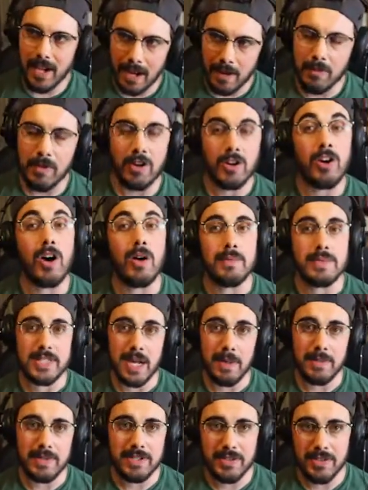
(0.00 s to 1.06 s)
I'm going to call them
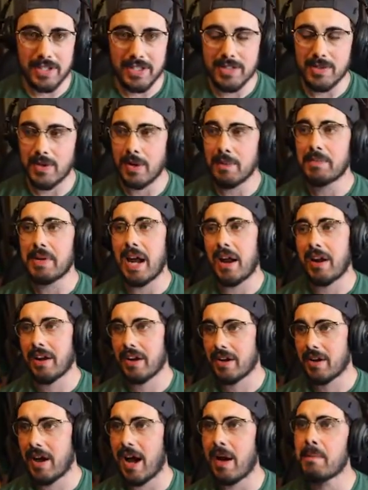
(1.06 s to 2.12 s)
zombies for this one. I'm
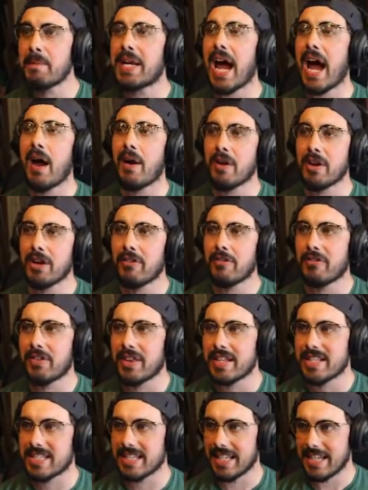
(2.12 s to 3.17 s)
counting them for
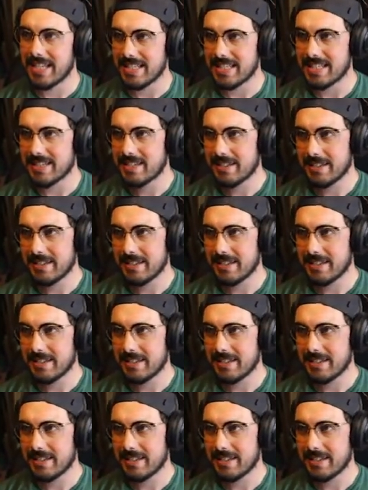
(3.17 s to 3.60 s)
this list.